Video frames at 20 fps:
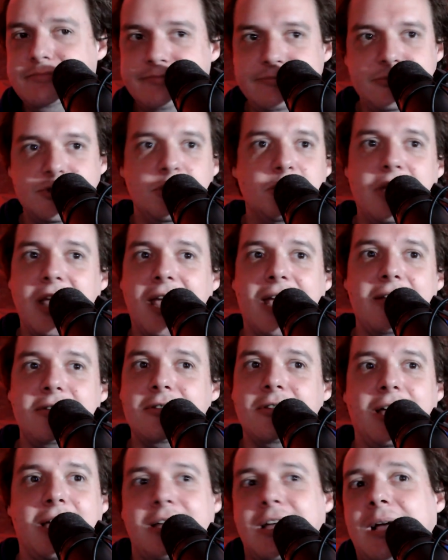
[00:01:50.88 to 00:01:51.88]
you can.
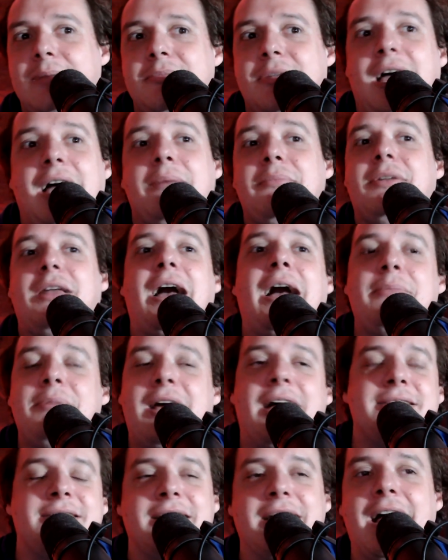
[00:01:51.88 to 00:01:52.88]
Like, I'm
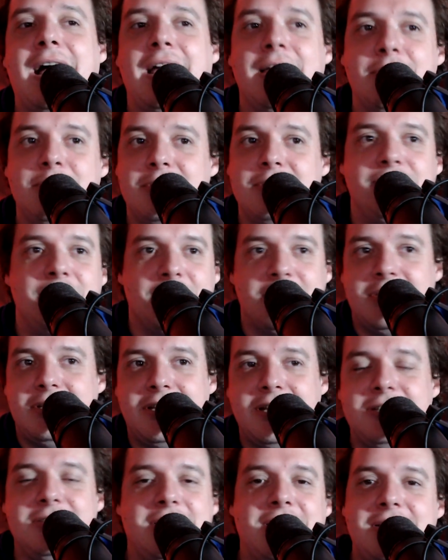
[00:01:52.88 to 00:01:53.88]
not the guy who can really
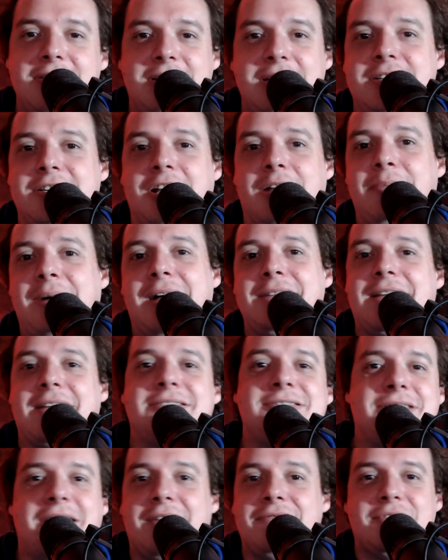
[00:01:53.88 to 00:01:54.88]
get into detail about that
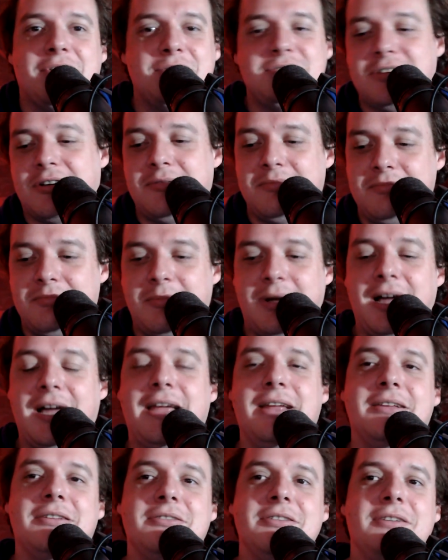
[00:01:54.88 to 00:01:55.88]
stuff. Those aren't
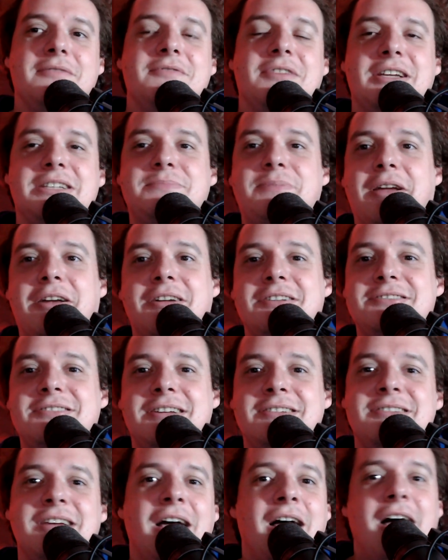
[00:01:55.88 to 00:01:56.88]
my lived
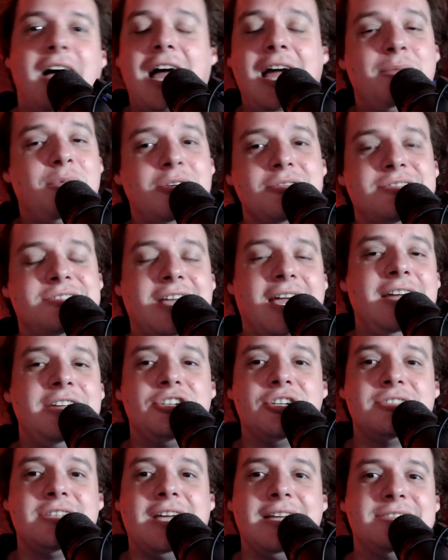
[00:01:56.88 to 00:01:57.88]
experiences. I will say,
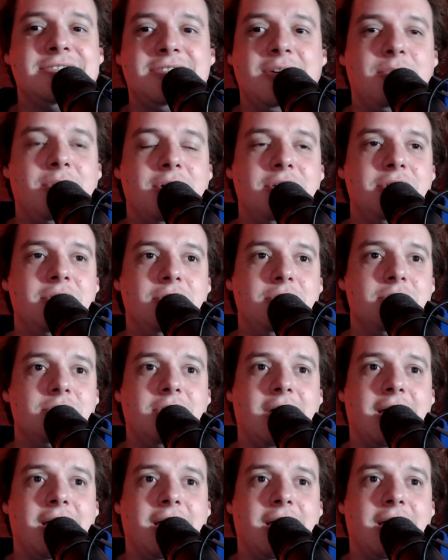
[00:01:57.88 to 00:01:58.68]
just as someone who